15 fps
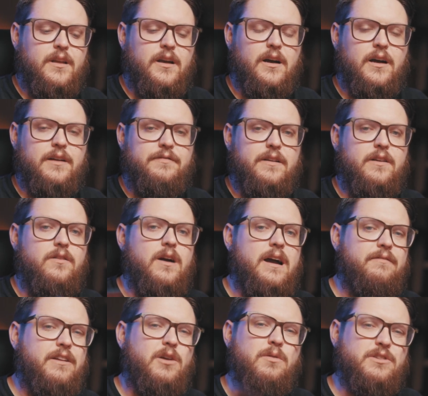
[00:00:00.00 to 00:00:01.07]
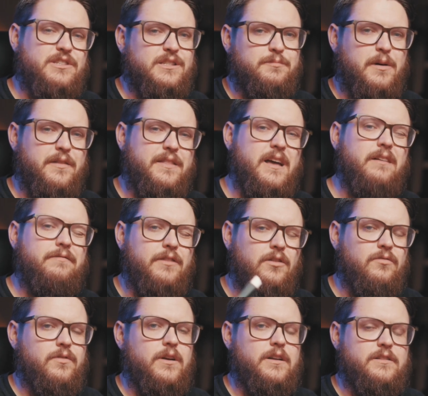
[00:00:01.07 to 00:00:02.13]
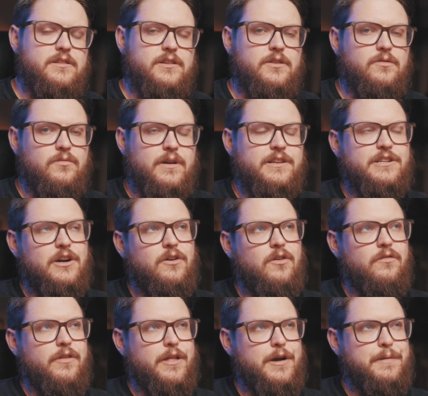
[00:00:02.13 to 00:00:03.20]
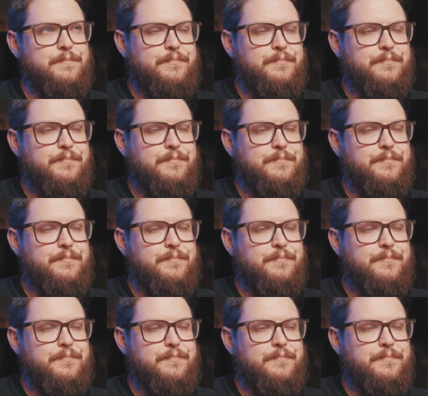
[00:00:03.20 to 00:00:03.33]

If you have any questions about that, feel free to reach out over there.